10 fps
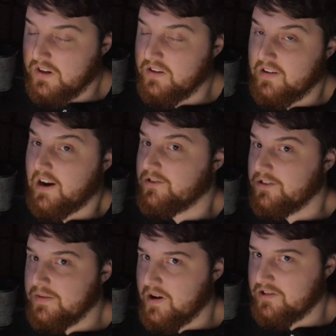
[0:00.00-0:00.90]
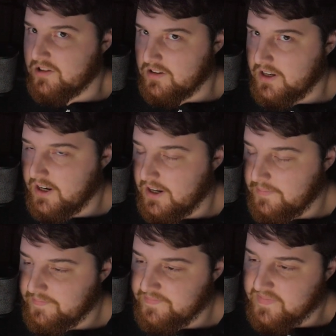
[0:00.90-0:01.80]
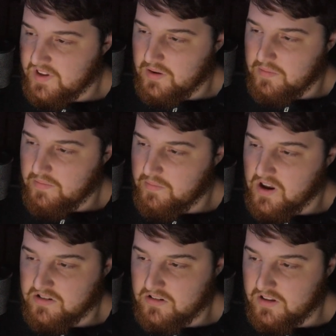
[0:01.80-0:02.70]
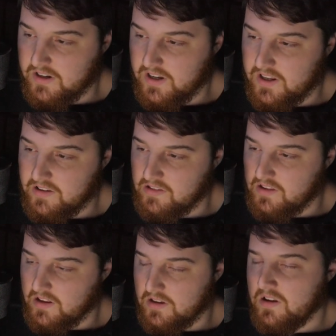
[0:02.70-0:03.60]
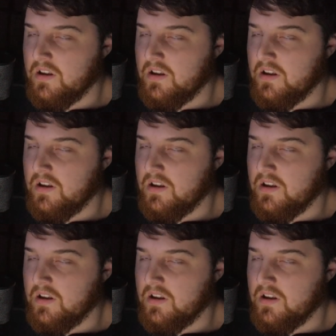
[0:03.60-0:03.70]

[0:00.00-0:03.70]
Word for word: is actually masculinity, masculinity is the